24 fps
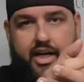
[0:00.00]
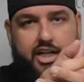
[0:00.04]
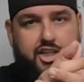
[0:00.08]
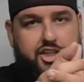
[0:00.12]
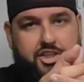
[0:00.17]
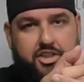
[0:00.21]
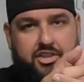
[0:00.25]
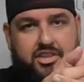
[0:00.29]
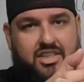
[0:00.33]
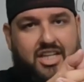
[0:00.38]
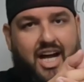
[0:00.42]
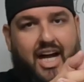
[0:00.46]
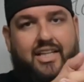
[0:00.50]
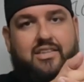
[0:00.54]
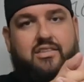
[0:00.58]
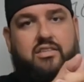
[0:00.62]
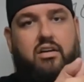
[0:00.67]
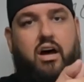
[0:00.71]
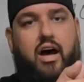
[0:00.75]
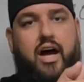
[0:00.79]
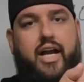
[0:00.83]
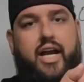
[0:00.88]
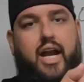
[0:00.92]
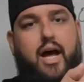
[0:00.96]
get your sights
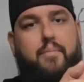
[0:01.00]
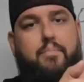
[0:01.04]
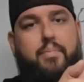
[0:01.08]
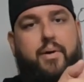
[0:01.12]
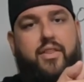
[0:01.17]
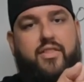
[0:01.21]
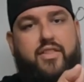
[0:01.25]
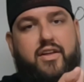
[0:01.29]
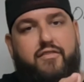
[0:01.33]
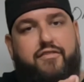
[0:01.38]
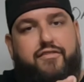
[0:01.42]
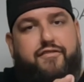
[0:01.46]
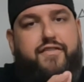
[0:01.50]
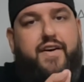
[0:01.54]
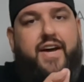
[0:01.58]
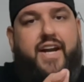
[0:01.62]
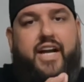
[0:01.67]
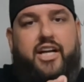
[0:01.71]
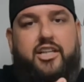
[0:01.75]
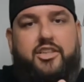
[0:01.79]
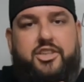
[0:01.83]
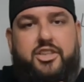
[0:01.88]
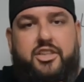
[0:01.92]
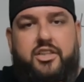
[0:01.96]
lined up and then
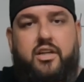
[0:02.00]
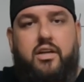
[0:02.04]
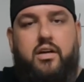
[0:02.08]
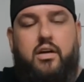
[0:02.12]
finish.